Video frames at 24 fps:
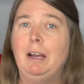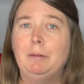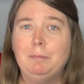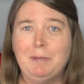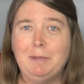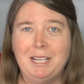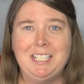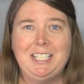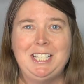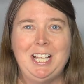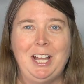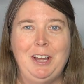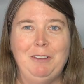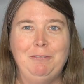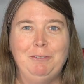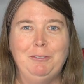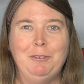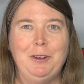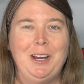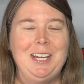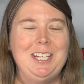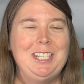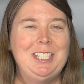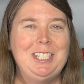
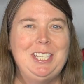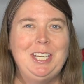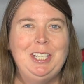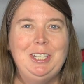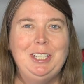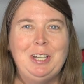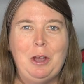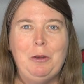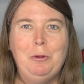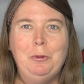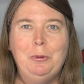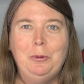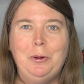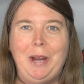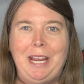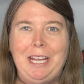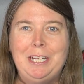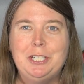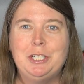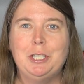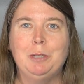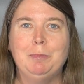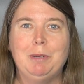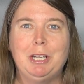myself wasting
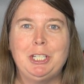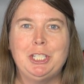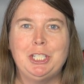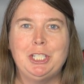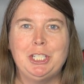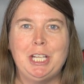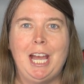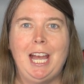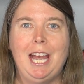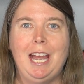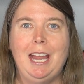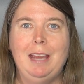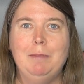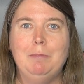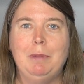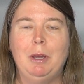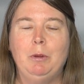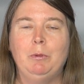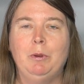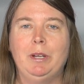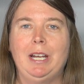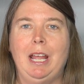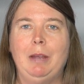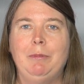way too much time
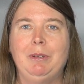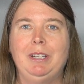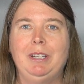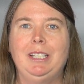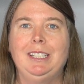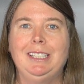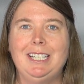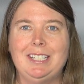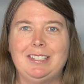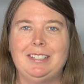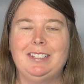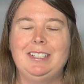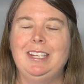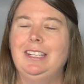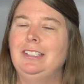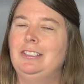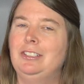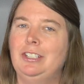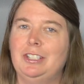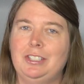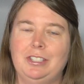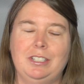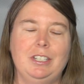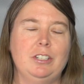when I would list
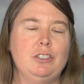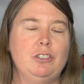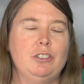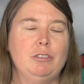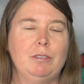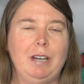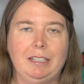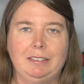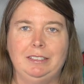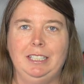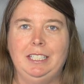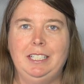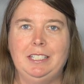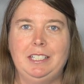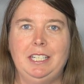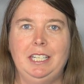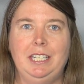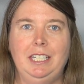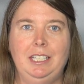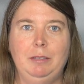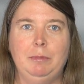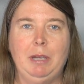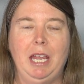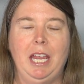just directly
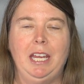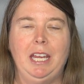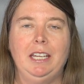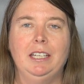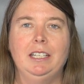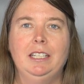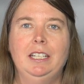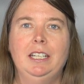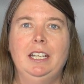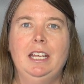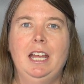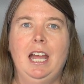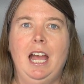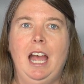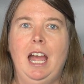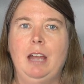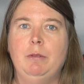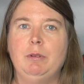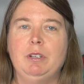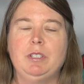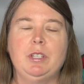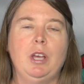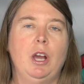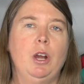to eBay.
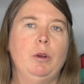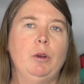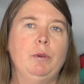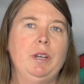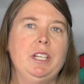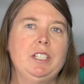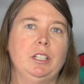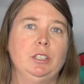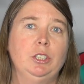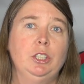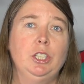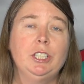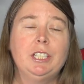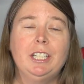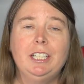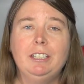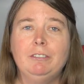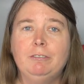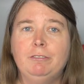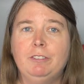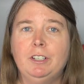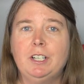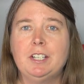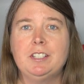I was always
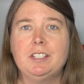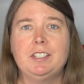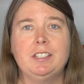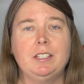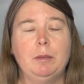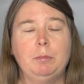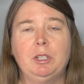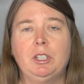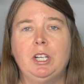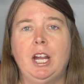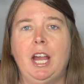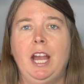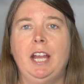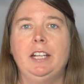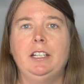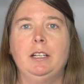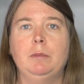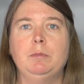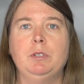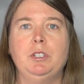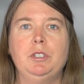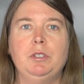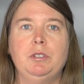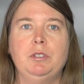looking for a similar
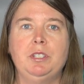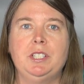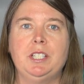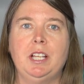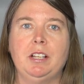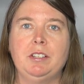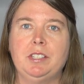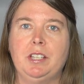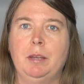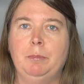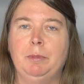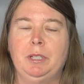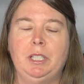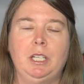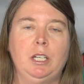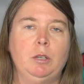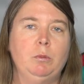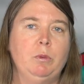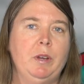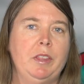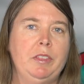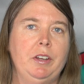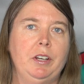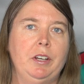item to do sell
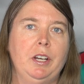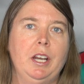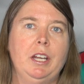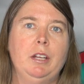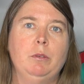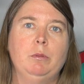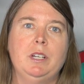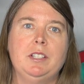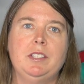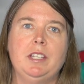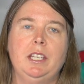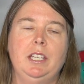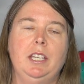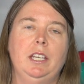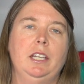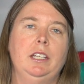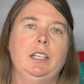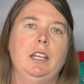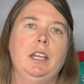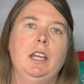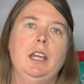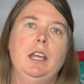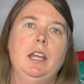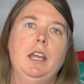similar, whether it was
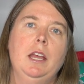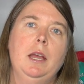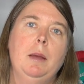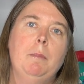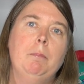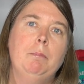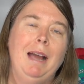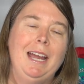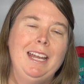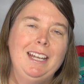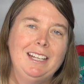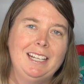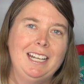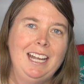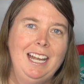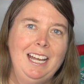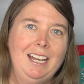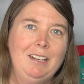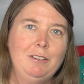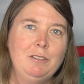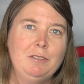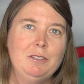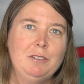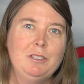in my
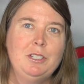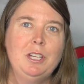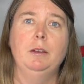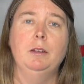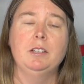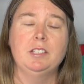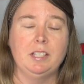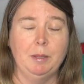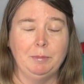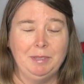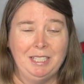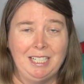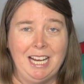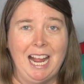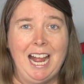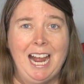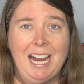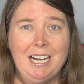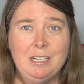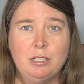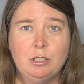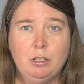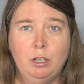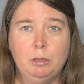account, something
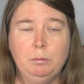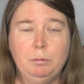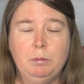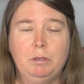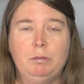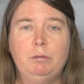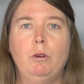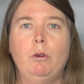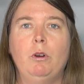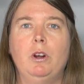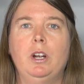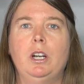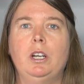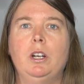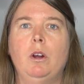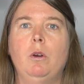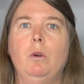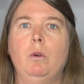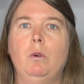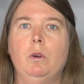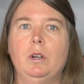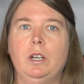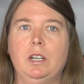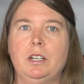I sold before,
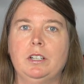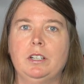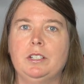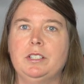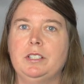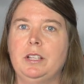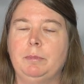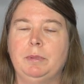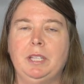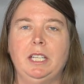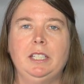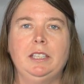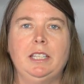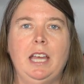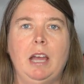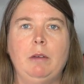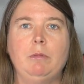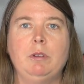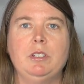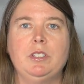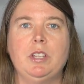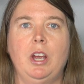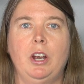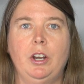or something
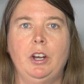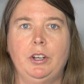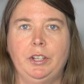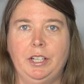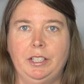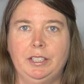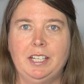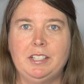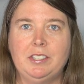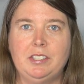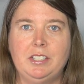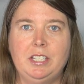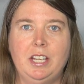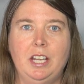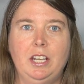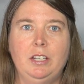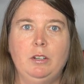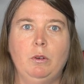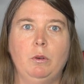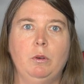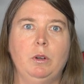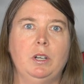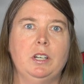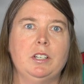that was already
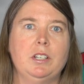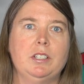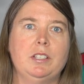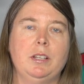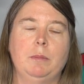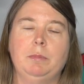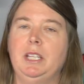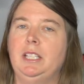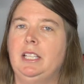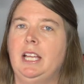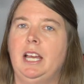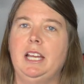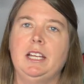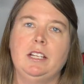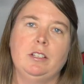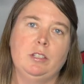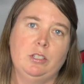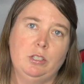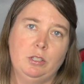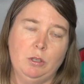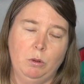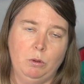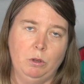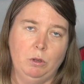listed, or something that has
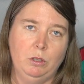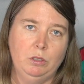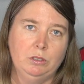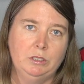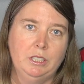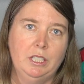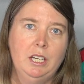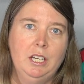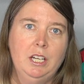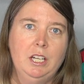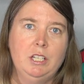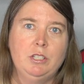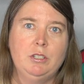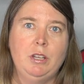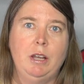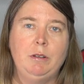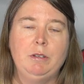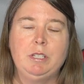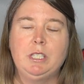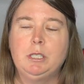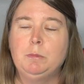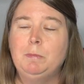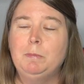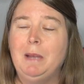sold. So I
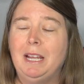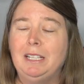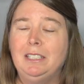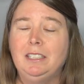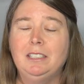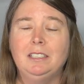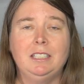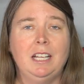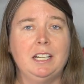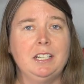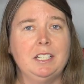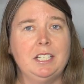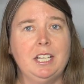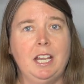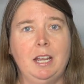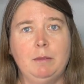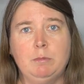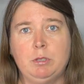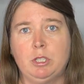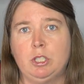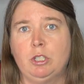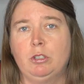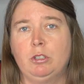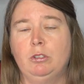was spending a lot of
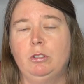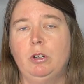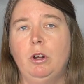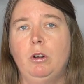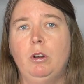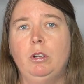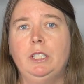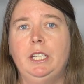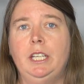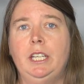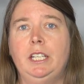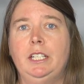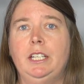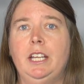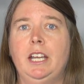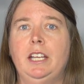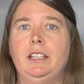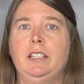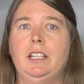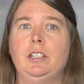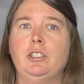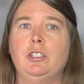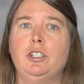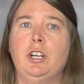time scrolling
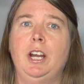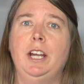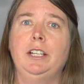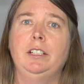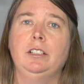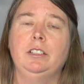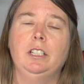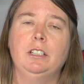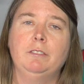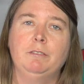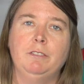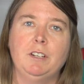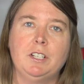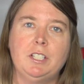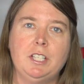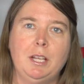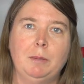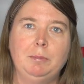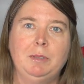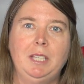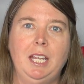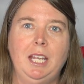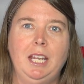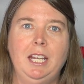and then trying to look for
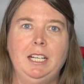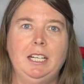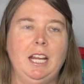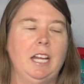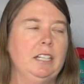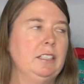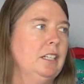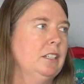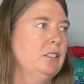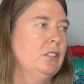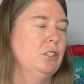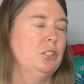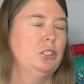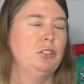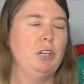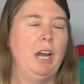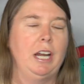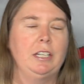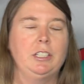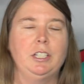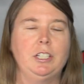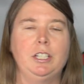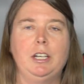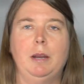something. I'd get
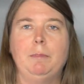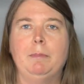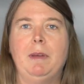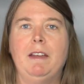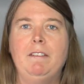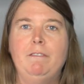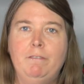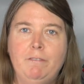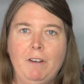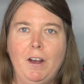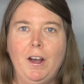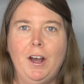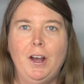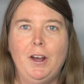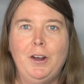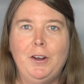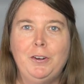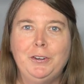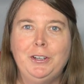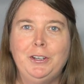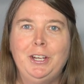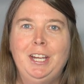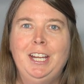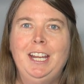distracted on my
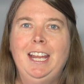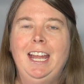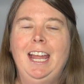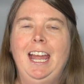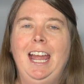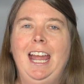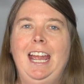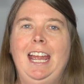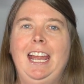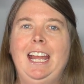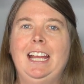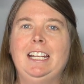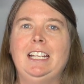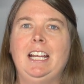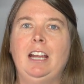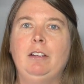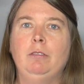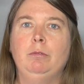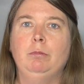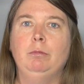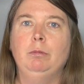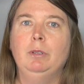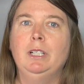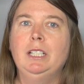phone, and I
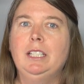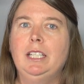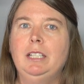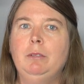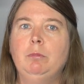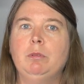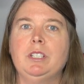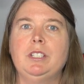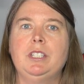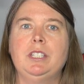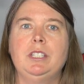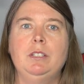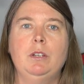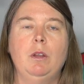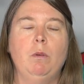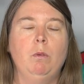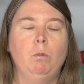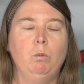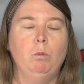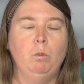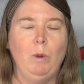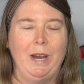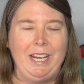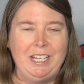really was
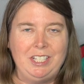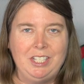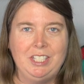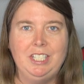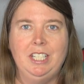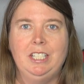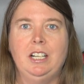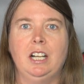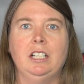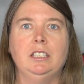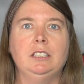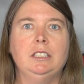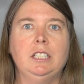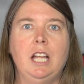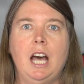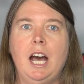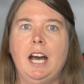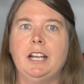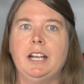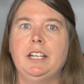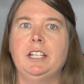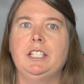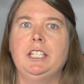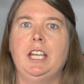wasting a
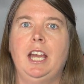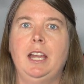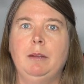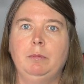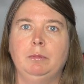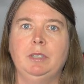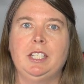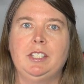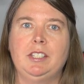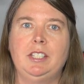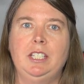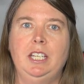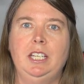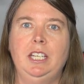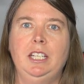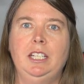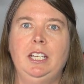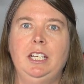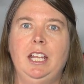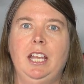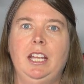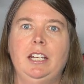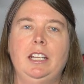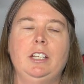lot of time
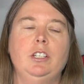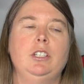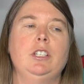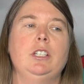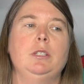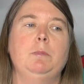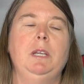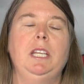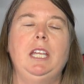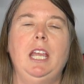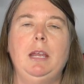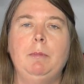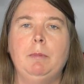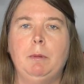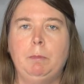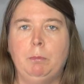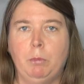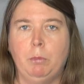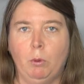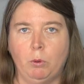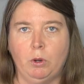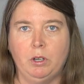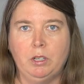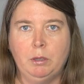listing, and it just became a
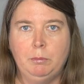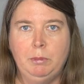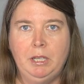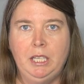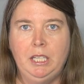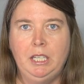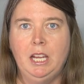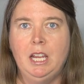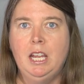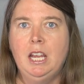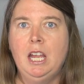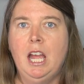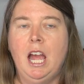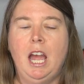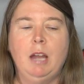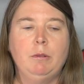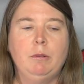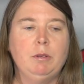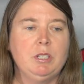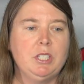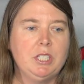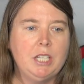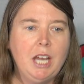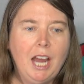bore to me. I
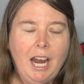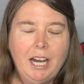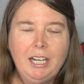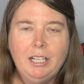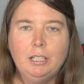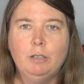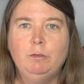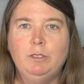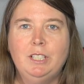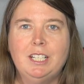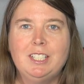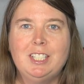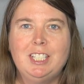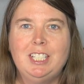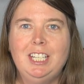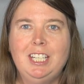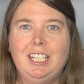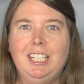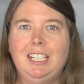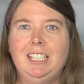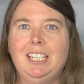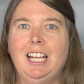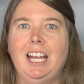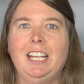was tired of
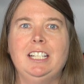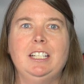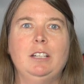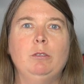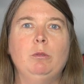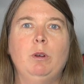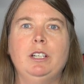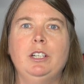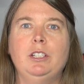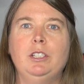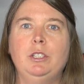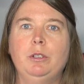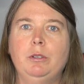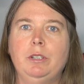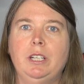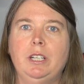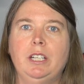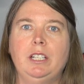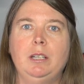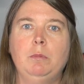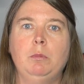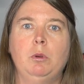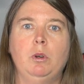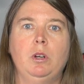listing. I didn't want to do it
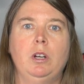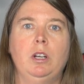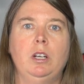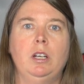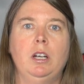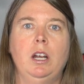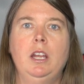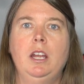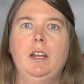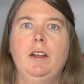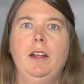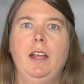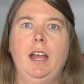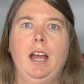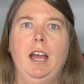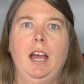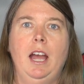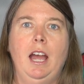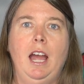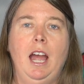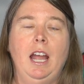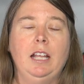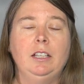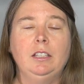anymore.
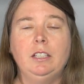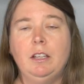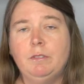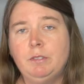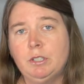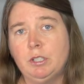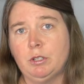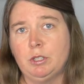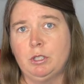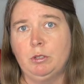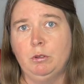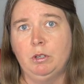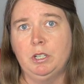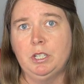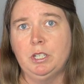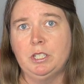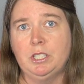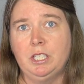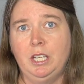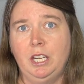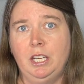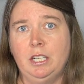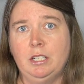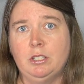I love to go
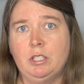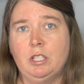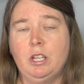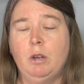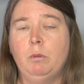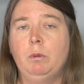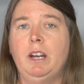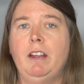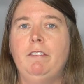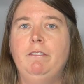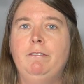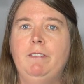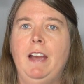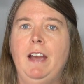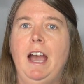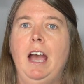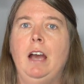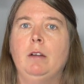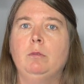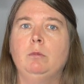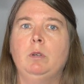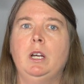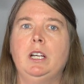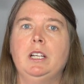sourcing. So what I
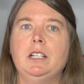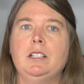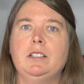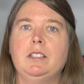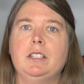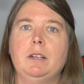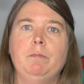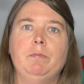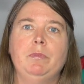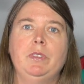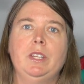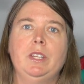found was